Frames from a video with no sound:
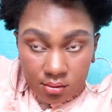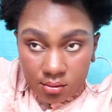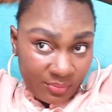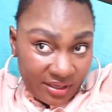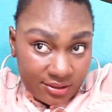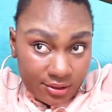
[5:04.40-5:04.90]

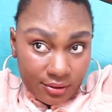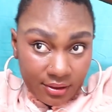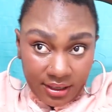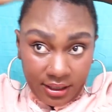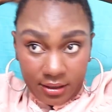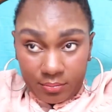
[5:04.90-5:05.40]
I'm about to go
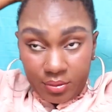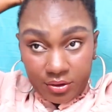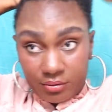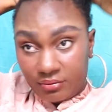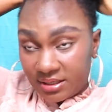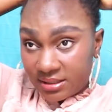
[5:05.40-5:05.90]
ahead and put
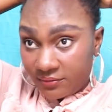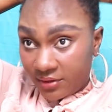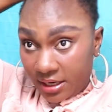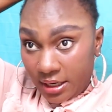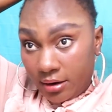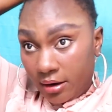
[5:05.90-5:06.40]
the rest of the
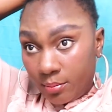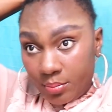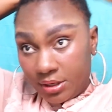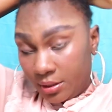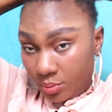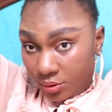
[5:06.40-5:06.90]
hair up
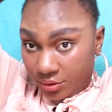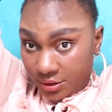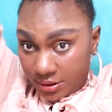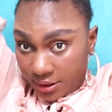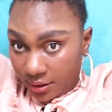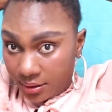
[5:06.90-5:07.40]
in a
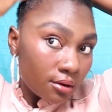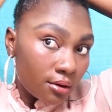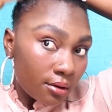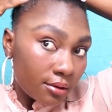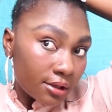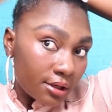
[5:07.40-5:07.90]
ponytail. So
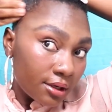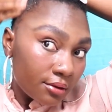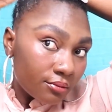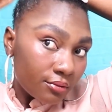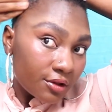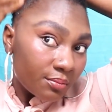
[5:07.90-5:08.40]
going
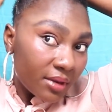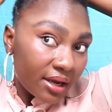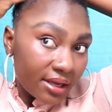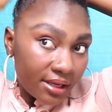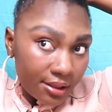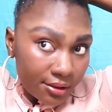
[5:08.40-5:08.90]
in with
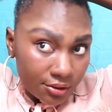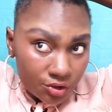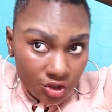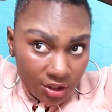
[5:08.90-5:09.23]
my Eco